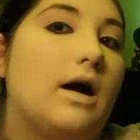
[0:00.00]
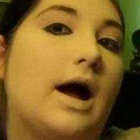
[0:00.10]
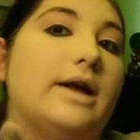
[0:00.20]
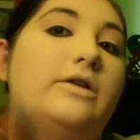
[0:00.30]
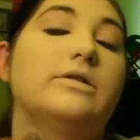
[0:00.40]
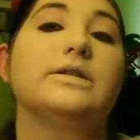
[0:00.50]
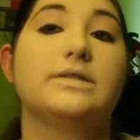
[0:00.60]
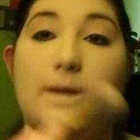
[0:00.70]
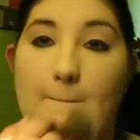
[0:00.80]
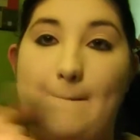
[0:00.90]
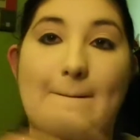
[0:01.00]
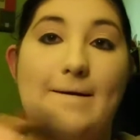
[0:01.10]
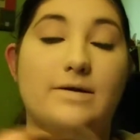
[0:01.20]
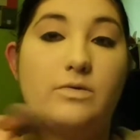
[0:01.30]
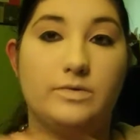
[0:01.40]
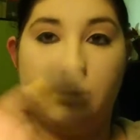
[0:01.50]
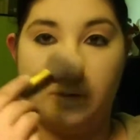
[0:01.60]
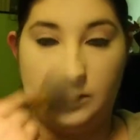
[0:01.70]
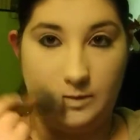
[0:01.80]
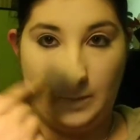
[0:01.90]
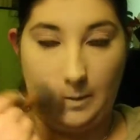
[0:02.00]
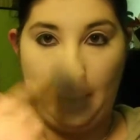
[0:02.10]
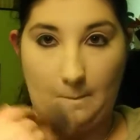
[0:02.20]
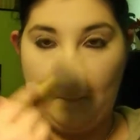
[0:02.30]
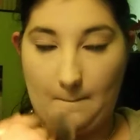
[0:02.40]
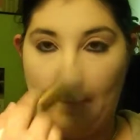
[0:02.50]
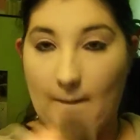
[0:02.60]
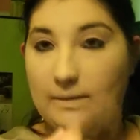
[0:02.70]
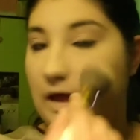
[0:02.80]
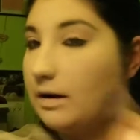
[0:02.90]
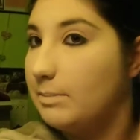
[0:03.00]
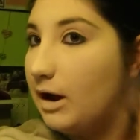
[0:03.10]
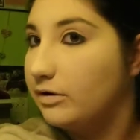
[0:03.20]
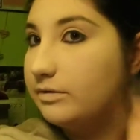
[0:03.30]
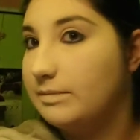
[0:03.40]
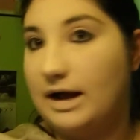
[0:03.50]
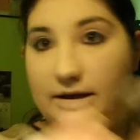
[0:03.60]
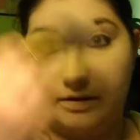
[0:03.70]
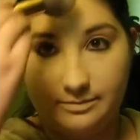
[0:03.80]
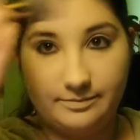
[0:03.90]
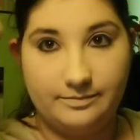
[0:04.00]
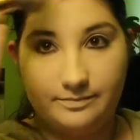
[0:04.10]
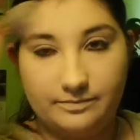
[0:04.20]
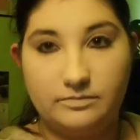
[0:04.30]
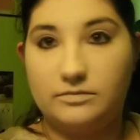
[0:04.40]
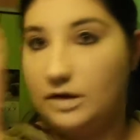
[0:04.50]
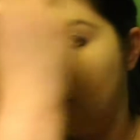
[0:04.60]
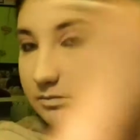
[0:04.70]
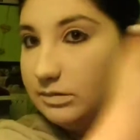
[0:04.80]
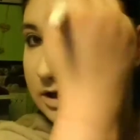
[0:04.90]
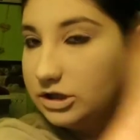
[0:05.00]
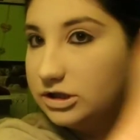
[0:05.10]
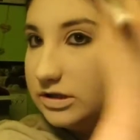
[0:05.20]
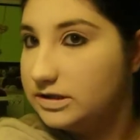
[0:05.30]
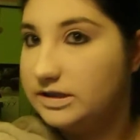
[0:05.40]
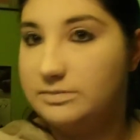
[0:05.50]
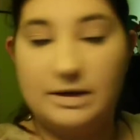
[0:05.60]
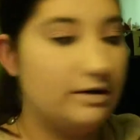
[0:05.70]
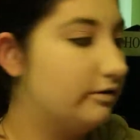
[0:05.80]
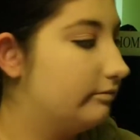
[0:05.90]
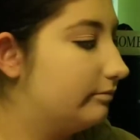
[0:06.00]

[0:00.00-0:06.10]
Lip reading: I noticed that when I don't use a lot of powder, my blush sticks better.